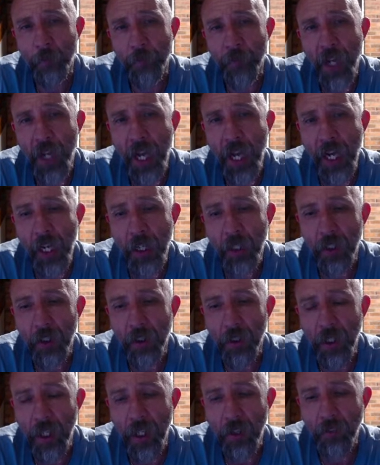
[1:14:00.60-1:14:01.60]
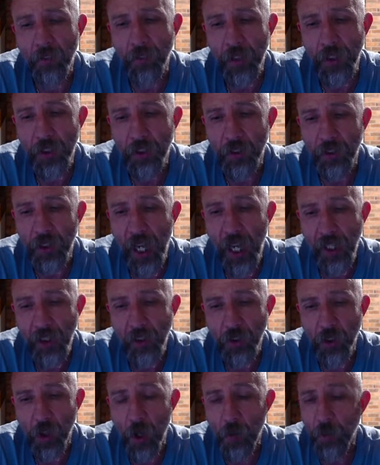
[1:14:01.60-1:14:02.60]
they are every
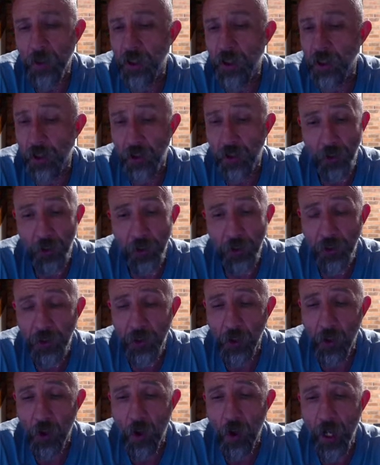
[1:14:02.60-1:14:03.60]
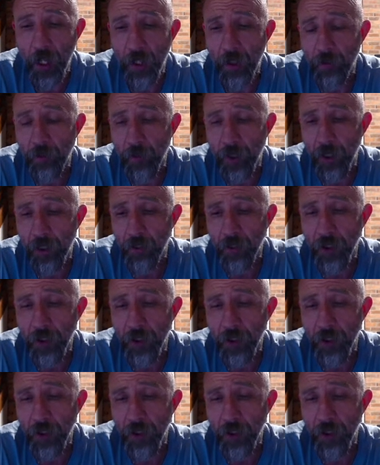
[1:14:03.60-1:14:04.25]
tax time, which is June, July here in